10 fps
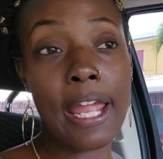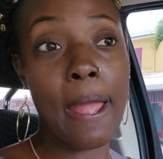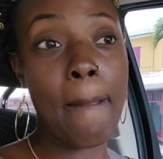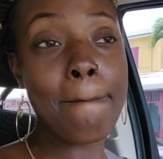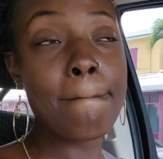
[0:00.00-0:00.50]

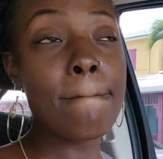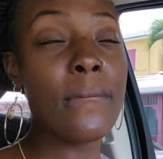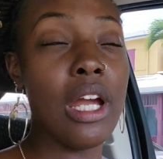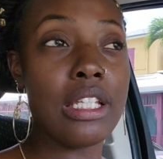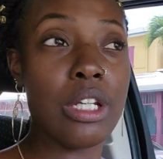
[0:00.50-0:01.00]
yeah.
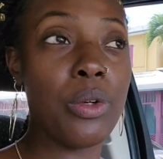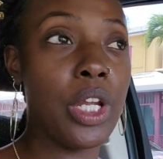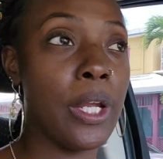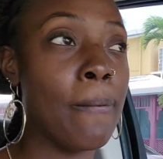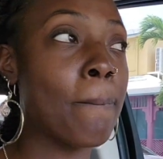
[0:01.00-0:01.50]
I said
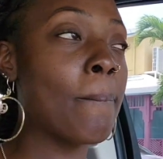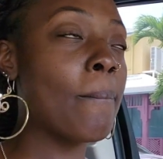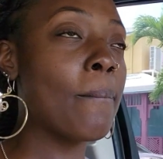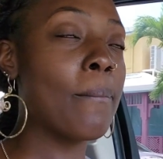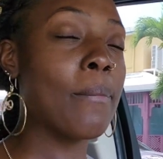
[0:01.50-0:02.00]
okay,
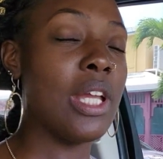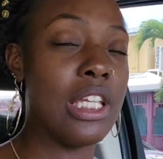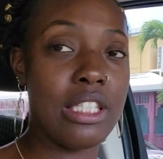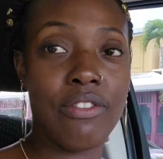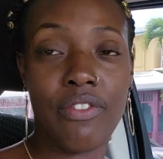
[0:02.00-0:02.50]
is the